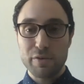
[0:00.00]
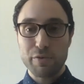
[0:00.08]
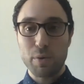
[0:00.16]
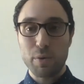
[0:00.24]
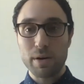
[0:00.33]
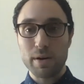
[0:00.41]

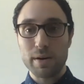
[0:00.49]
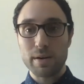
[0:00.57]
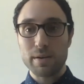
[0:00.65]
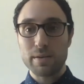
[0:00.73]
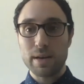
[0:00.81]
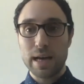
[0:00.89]

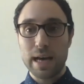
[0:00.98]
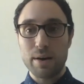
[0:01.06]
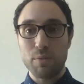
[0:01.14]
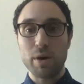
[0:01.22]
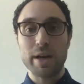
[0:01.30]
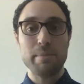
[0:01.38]
for
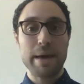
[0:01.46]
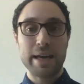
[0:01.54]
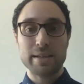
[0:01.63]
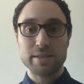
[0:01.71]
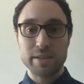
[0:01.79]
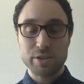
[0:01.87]
what a
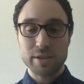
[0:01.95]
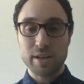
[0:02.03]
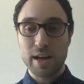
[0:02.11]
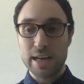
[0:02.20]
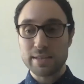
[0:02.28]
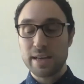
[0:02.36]
magazine should
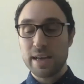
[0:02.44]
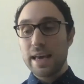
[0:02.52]
cost.